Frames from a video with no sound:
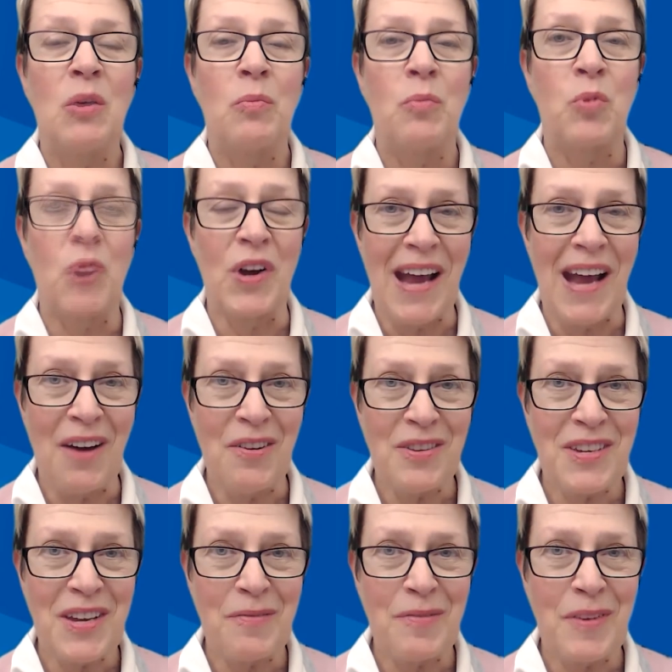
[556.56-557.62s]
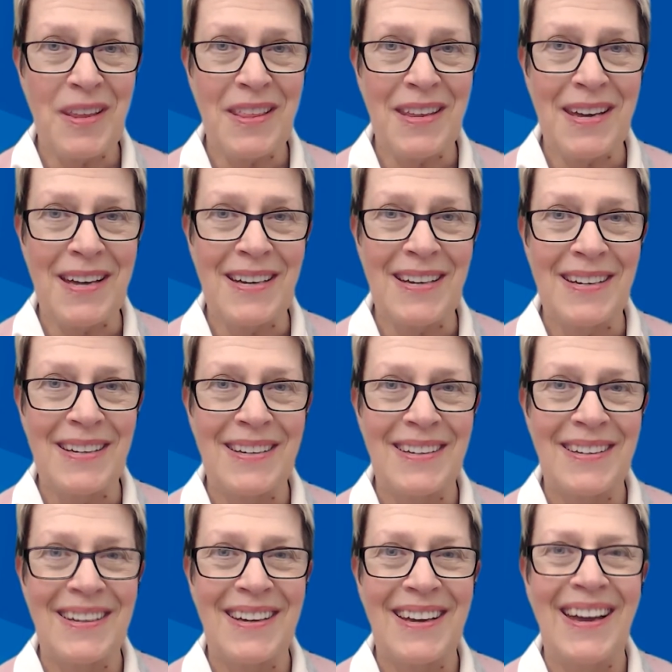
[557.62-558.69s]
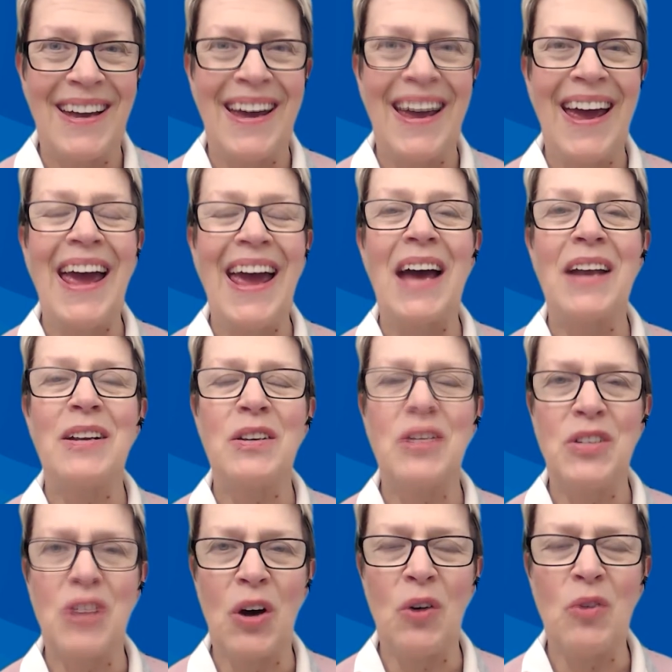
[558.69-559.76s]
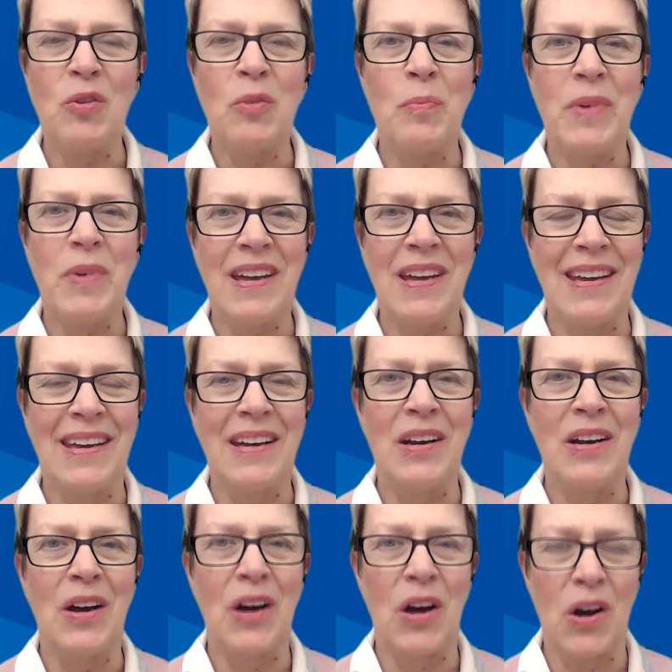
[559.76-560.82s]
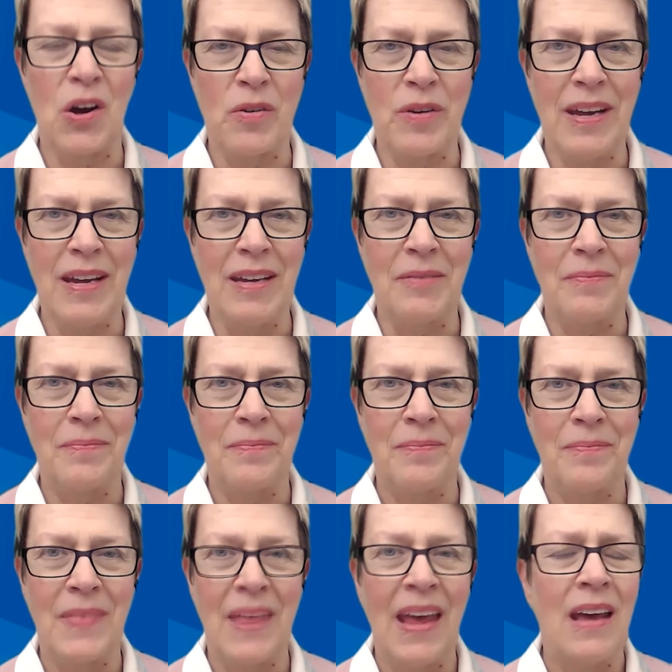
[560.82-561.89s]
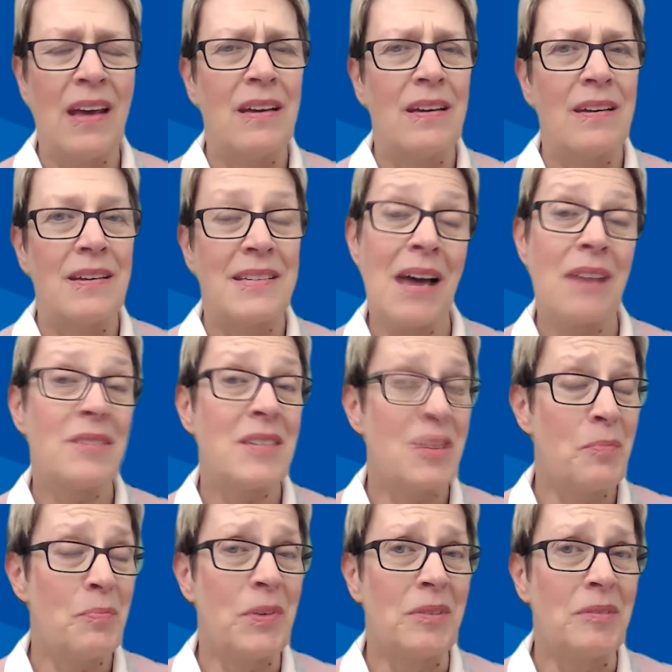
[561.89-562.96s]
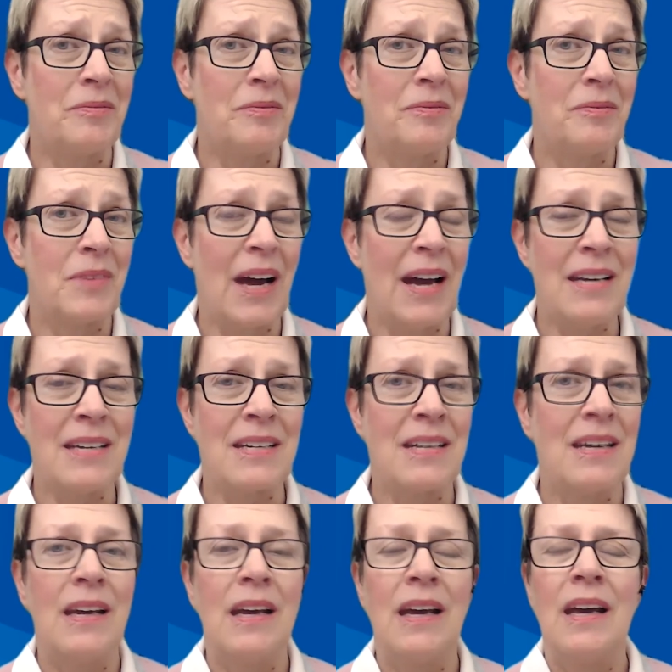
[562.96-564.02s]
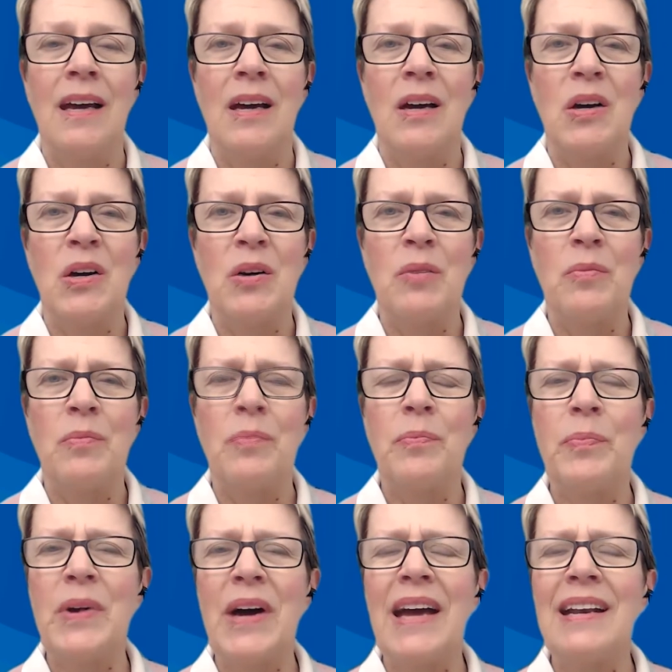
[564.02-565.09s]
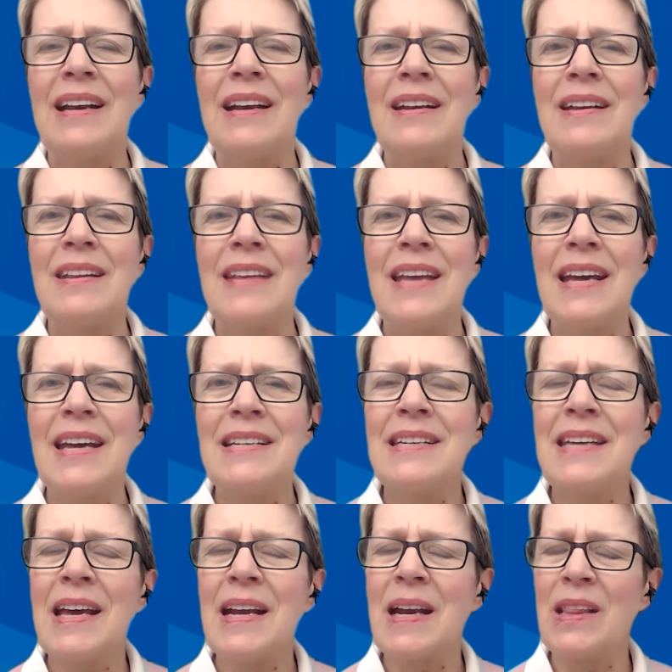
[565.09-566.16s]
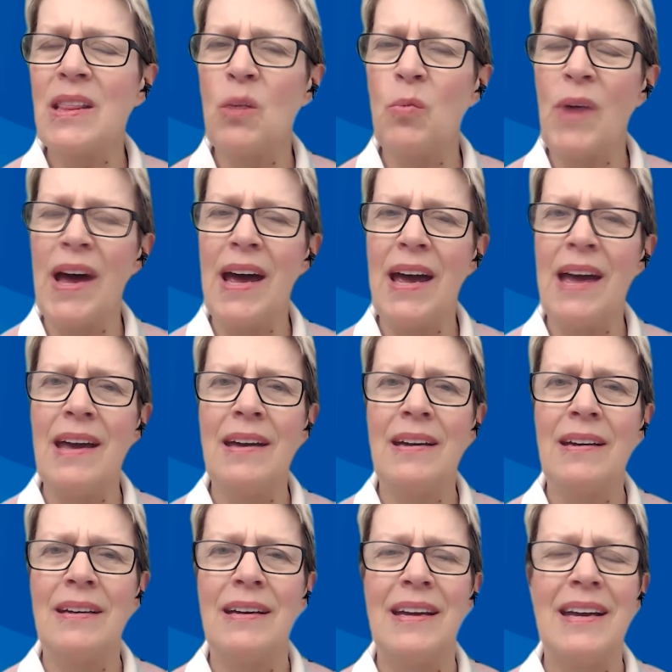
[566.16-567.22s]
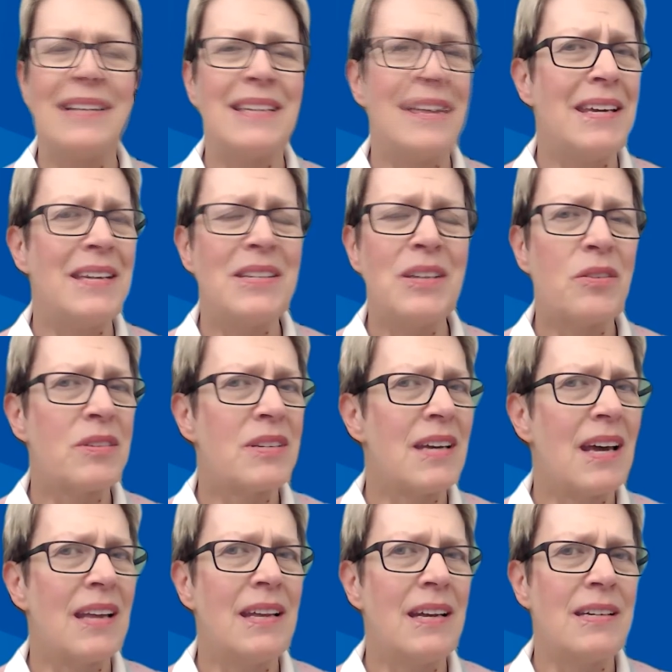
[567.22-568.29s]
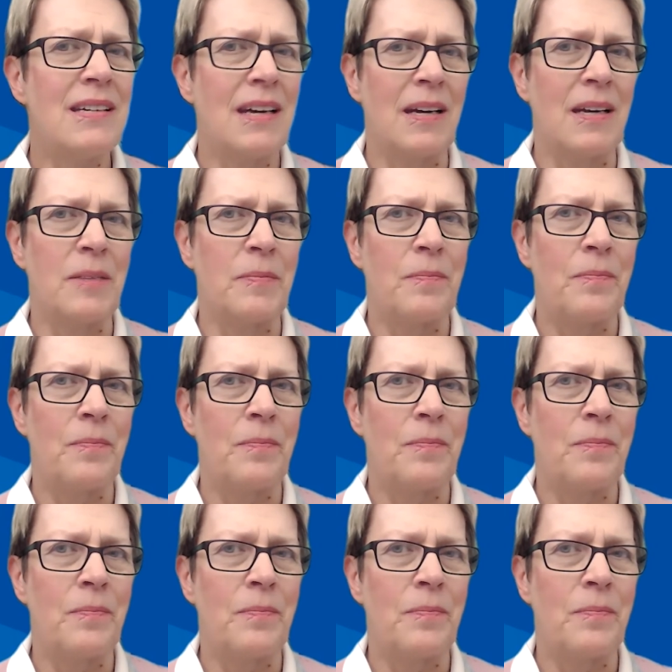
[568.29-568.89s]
pronounce everything, and don't be in a hurry. Sounds simple, right? But things get in the way. It's easier said than done.